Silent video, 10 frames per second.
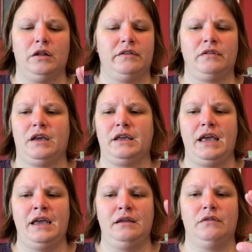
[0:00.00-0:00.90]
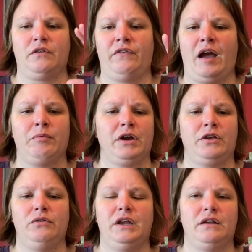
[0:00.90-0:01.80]
It's like 8, the fabric
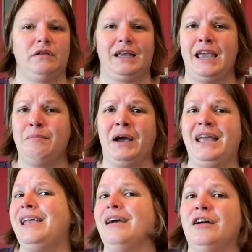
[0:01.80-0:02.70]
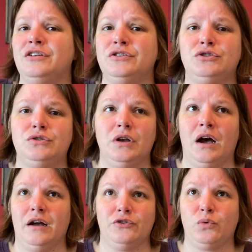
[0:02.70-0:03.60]
you need is like 8 by 8
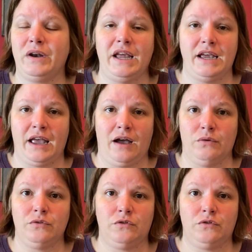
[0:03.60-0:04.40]
on 28 count.